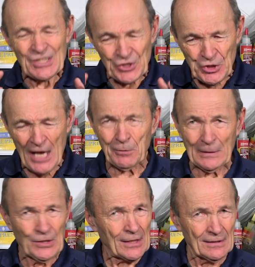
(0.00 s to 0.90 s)

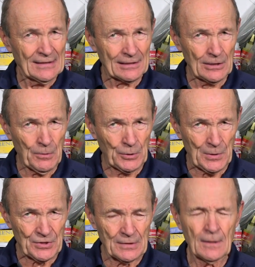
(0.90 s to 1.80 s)
Generally, not, not the only
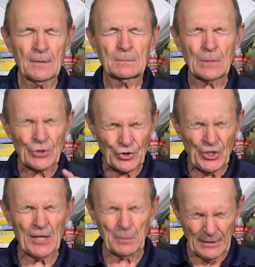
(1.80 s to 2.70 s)
reason, but
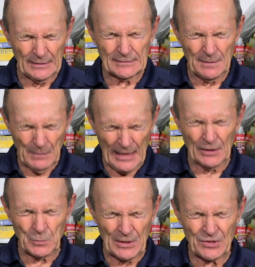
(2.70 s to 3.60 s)
generally, the
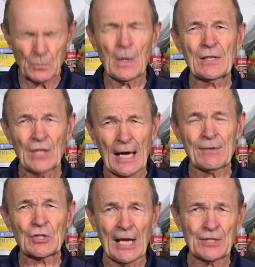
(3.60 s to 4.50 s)
main reason why
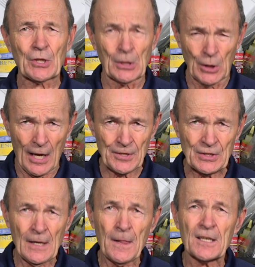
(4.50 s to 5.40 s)
dive sites are
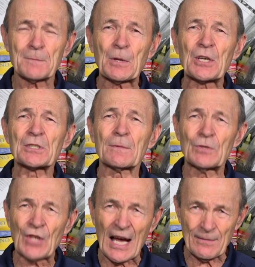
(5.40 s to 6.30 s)
lost is because
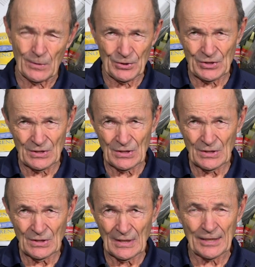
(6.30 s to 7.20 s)
of divers.
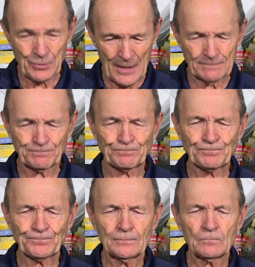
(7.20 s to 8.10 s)
That's right.
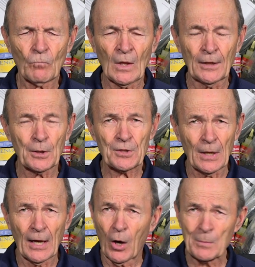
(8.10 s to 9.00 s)
And
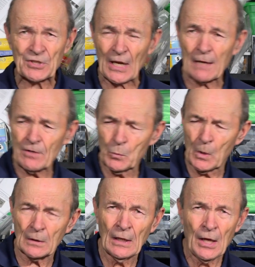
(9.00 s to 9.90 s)
almost every
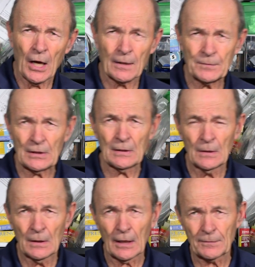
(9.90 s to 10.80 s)
one of the,
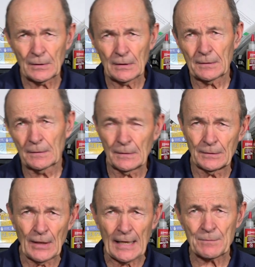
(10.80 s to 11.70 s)
of the
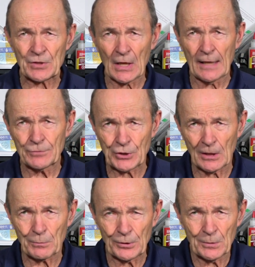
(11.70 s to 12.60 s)
uh, names that I've
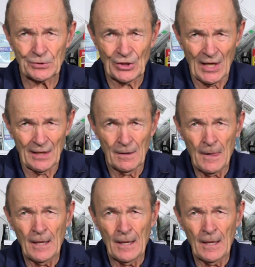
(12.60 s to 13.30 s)
shared with you today,